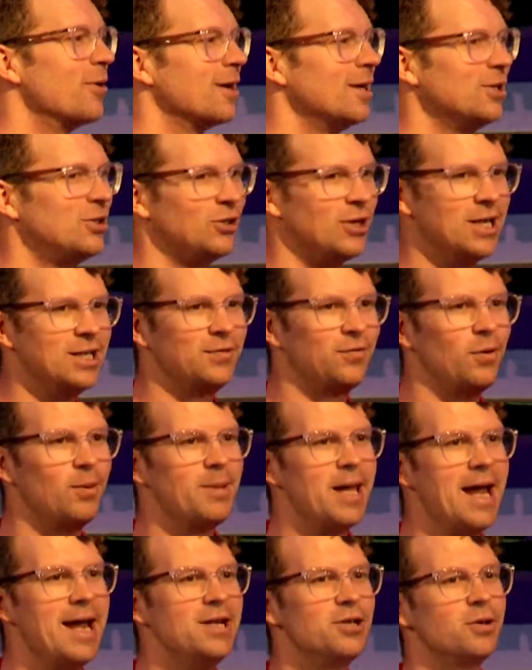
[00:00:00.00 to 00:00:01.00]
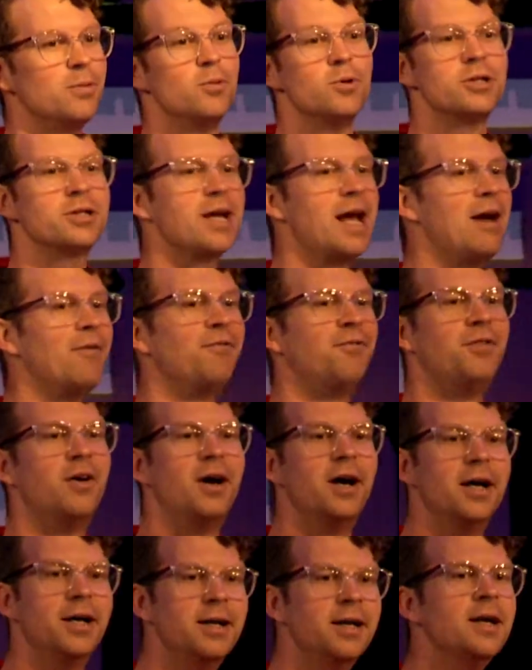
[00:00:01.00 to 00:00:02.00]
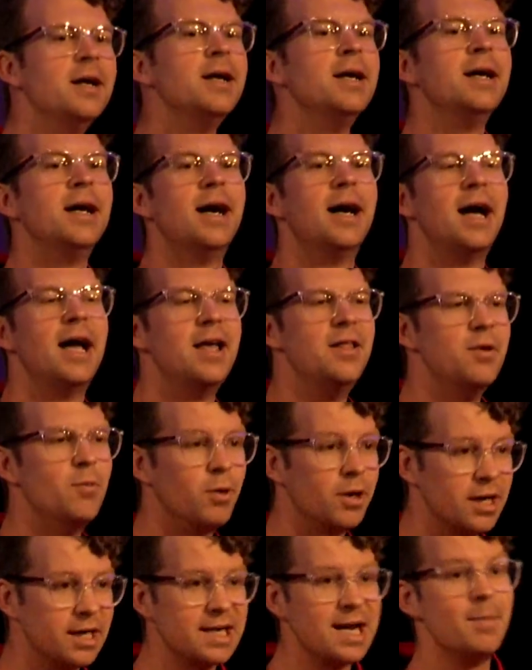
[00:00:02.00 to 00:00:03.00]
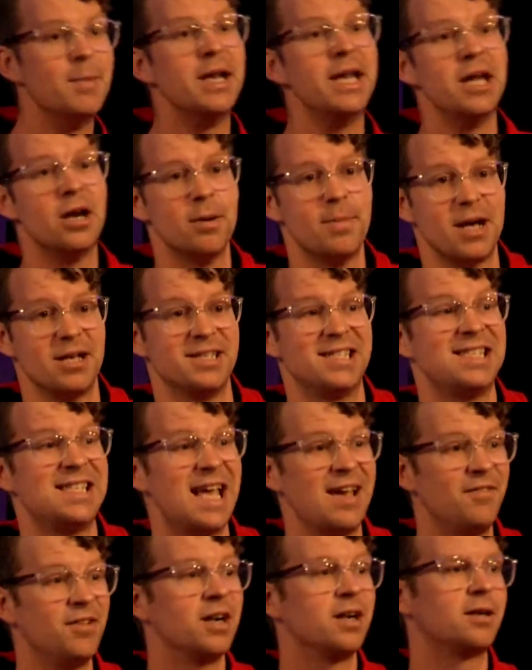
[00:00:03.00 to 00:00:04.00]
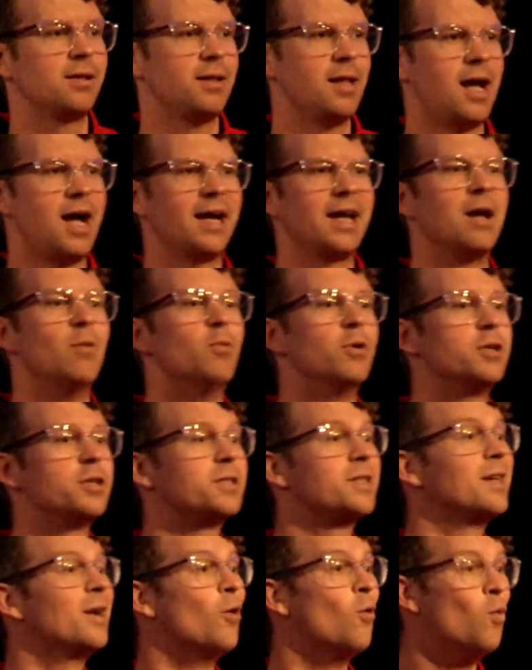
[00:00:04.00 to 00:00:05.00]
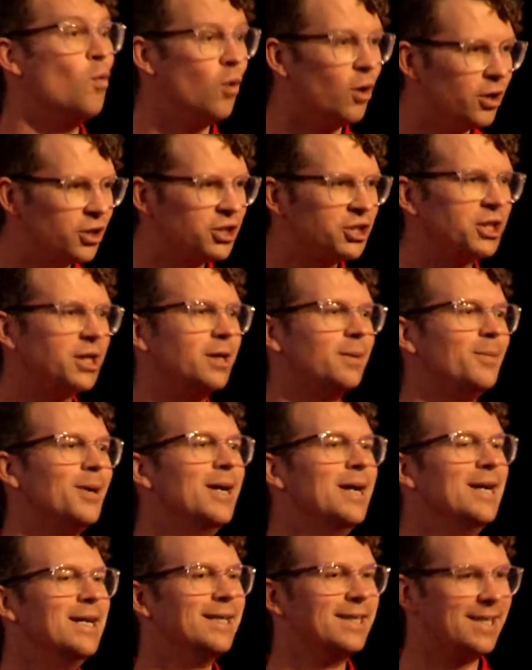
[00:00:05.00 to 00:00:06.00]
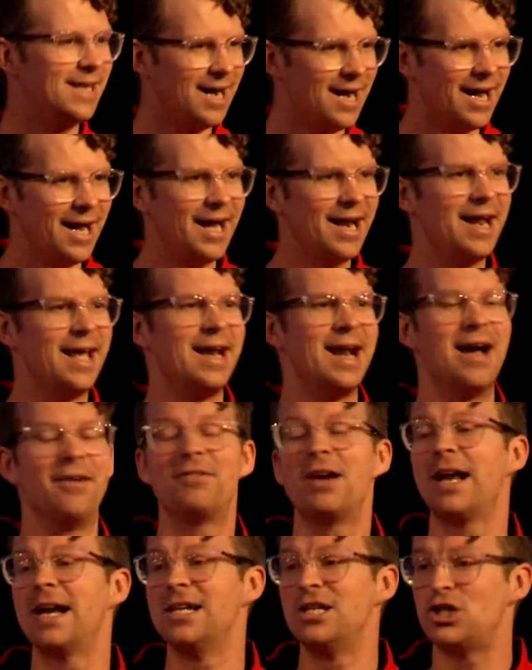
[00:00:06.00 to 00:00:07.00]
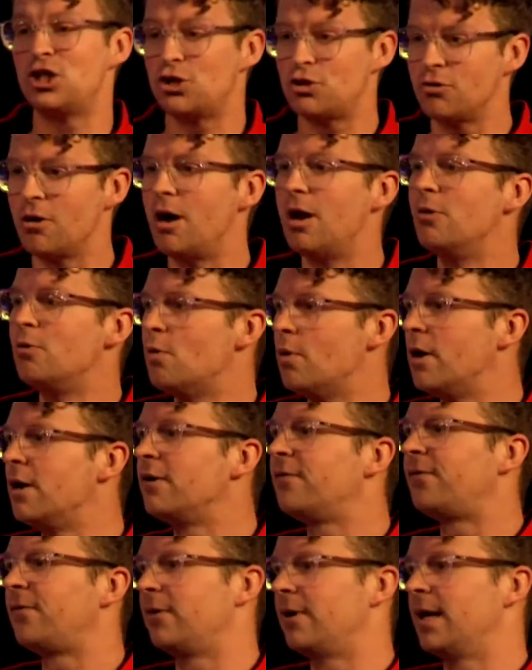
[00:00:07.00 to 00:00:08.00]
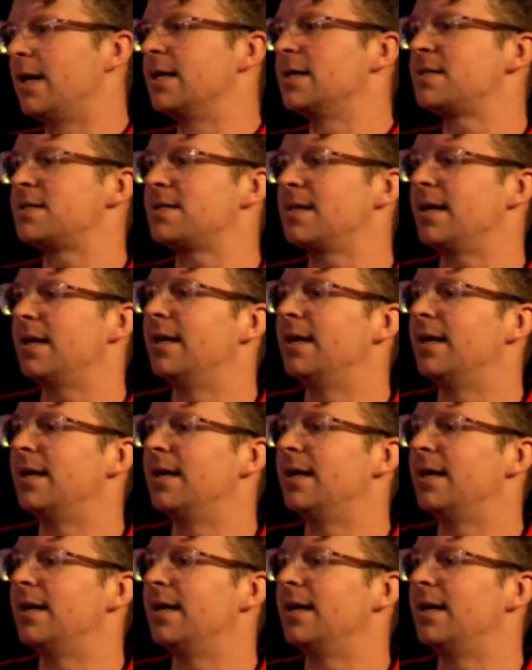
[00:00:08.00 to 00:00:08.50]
going to transform the atrium. We're just going to have fun. And then we're going to come in here about 7 o'clock and we're just going to worship God. And I've got a strong word for us